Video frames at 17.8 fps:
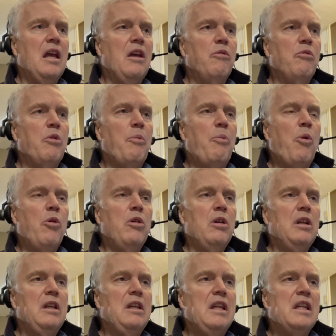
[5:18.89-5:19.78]

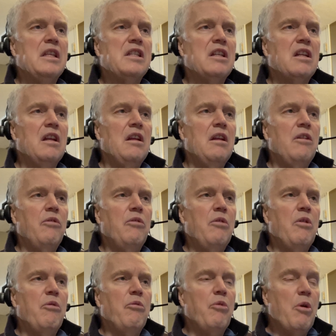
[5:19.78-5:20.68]

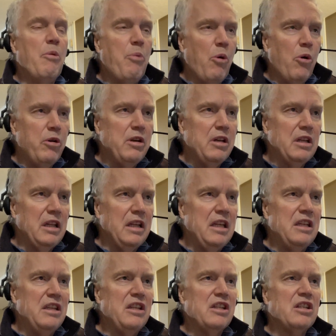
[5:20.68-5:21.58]

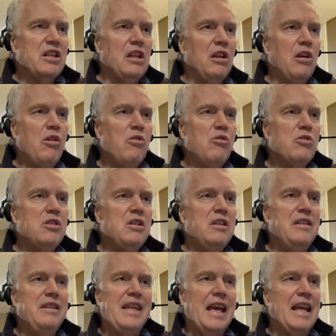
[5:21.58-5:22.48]
reportedly
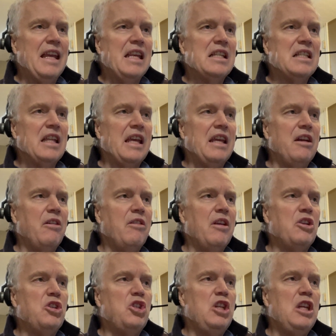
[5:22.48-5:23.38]
disclosed decades later
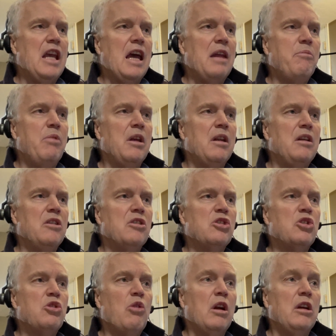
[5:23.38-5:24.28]
that she had been
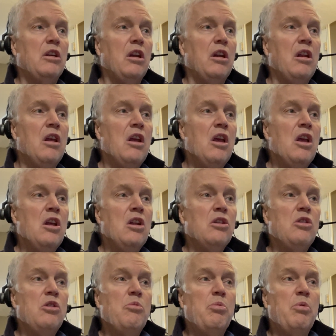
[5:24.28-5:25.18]
instructed
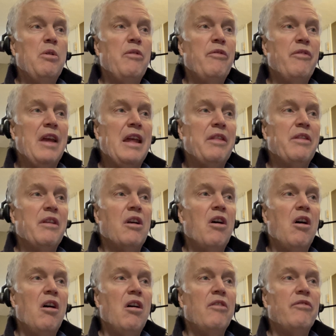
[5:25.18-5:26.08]
to prevent the
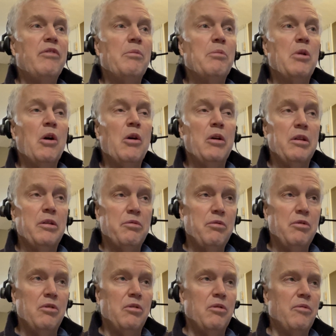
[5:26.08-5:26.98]
call from going
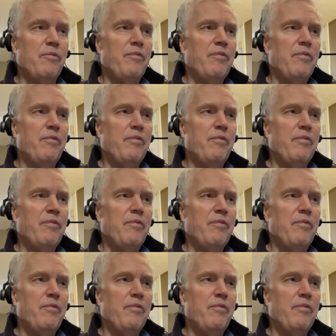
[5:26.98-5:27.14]
through.